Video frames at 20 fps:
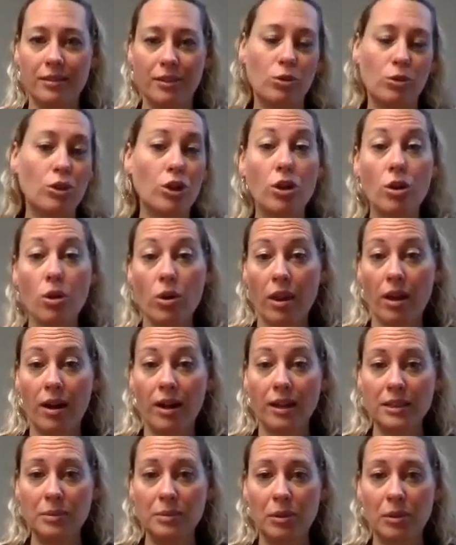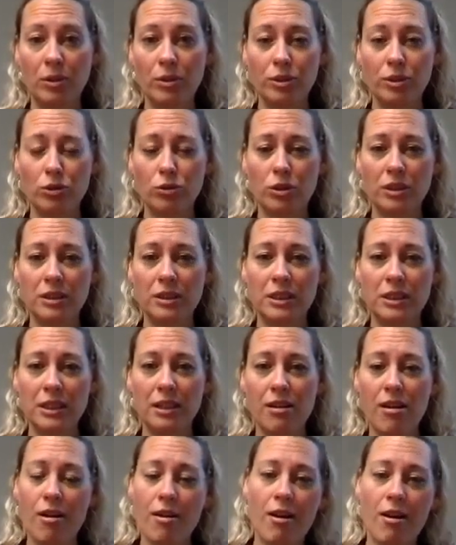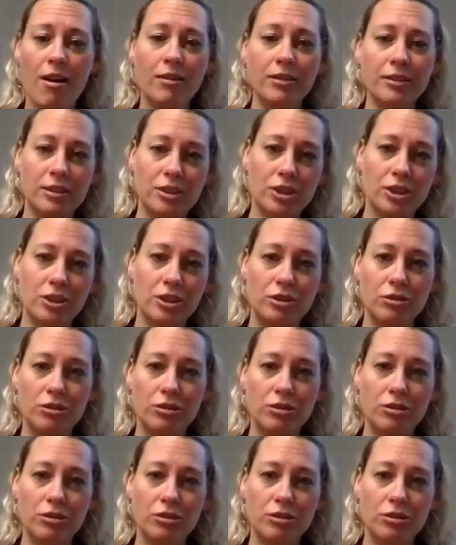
you could go to the hospital and you could see an oncologist,